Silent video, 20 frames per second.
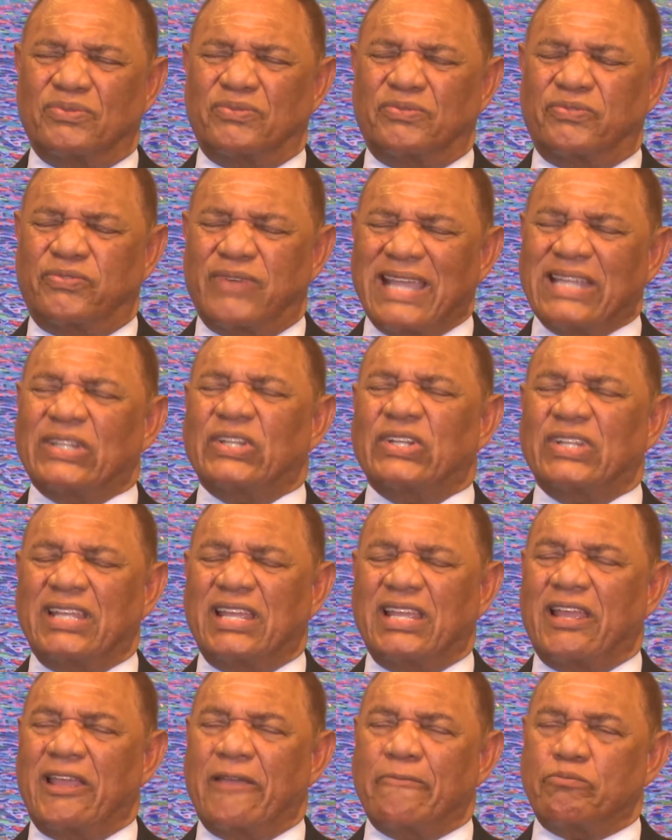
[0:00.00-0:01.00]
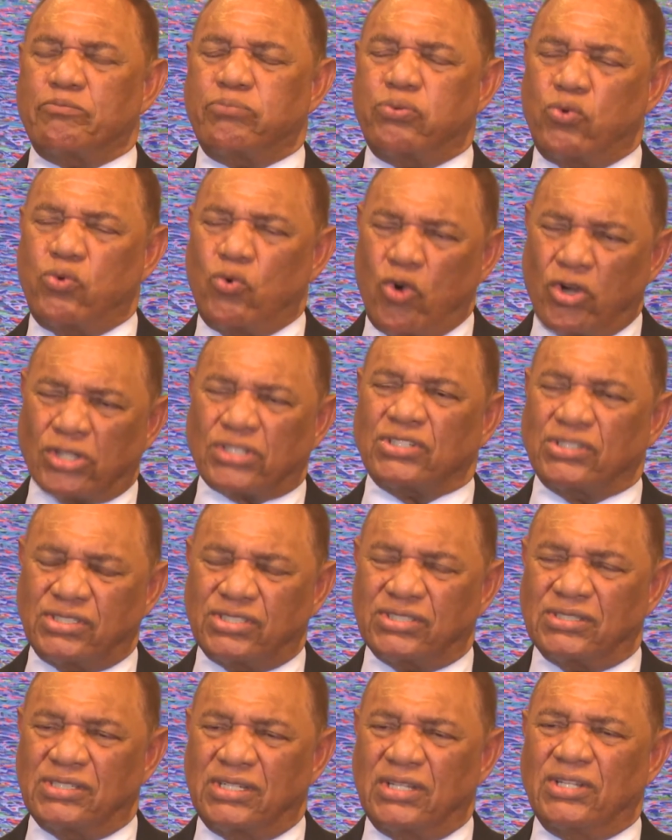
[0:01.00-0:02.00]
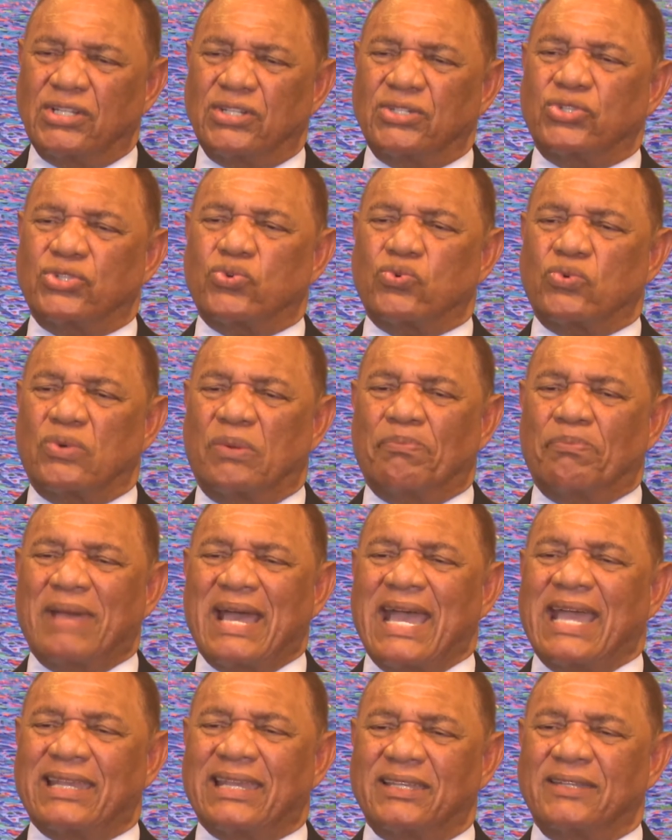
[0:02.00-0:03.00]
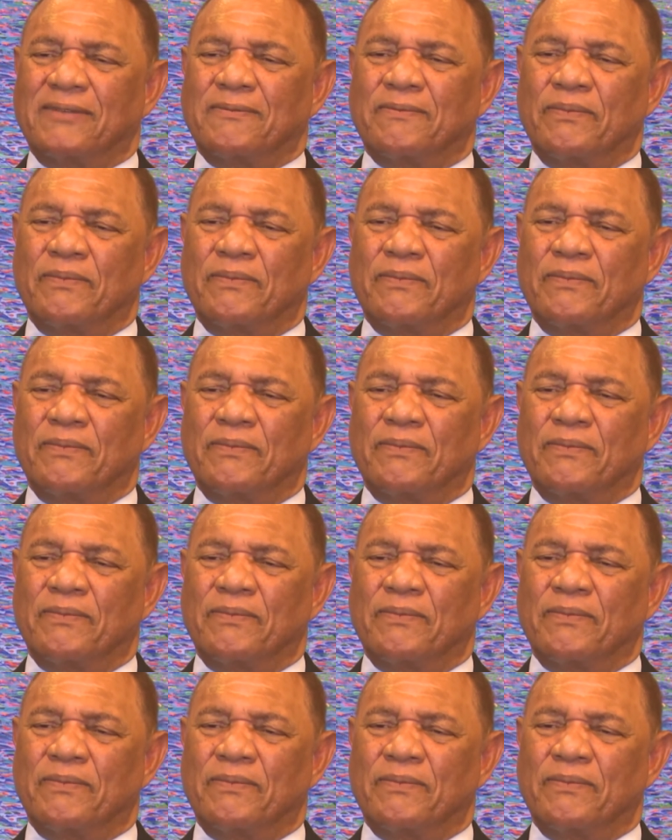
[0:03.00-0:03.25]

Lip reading: vitally important to a man